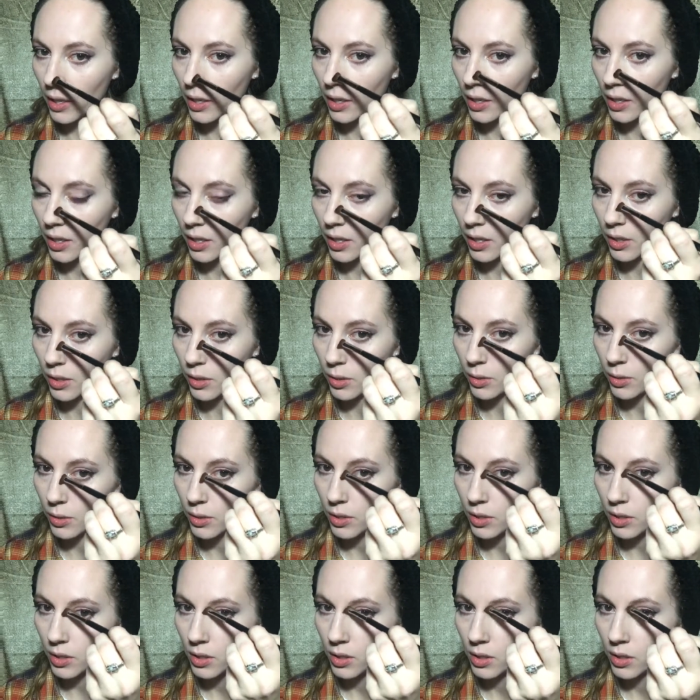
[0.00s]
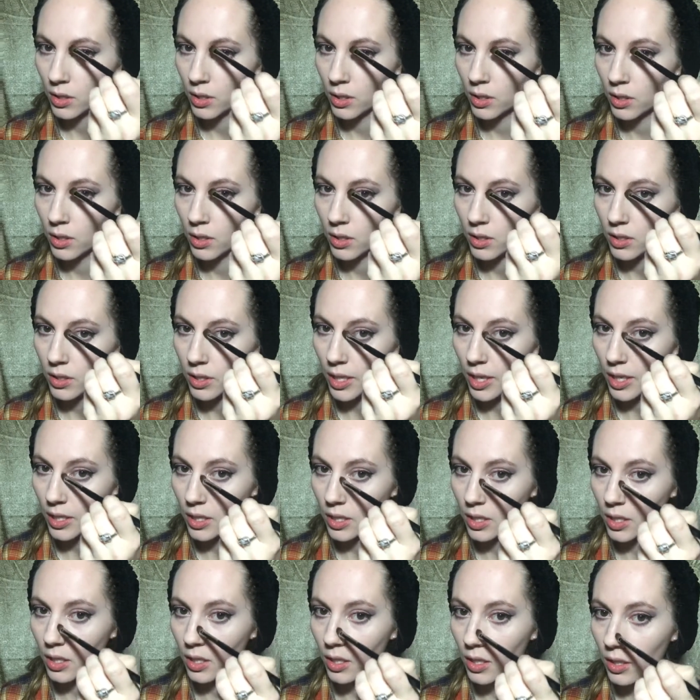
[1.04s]
your nose, side of
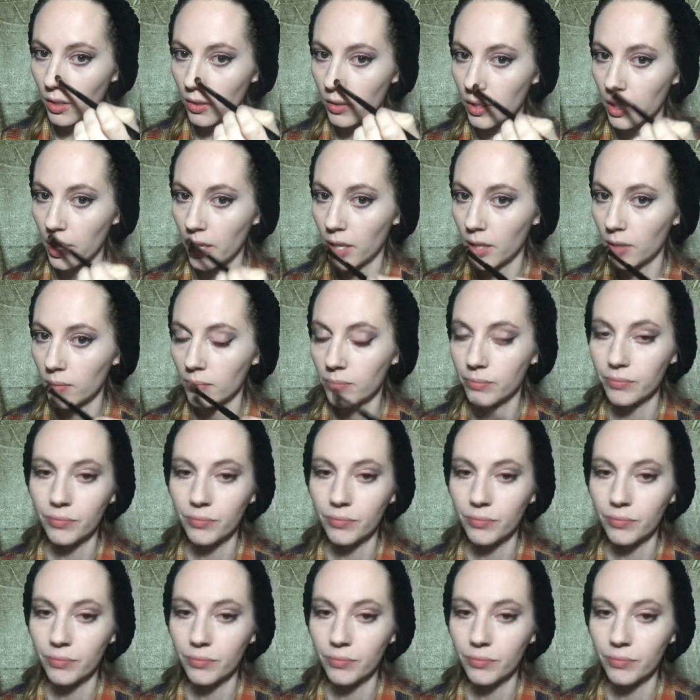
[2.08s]
your nose there.